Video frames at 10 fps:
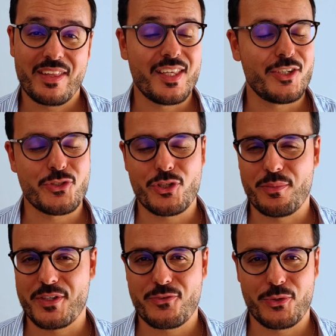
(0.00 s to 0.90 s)
Thank you so
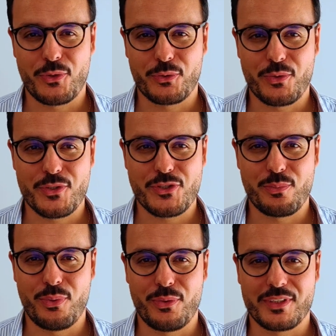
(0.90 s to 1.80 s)
much for your ongoing
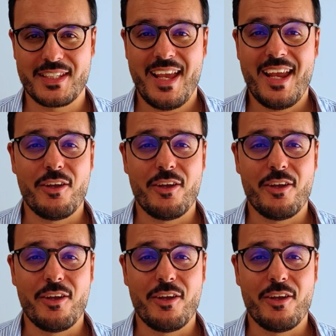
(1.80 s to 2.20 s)
support.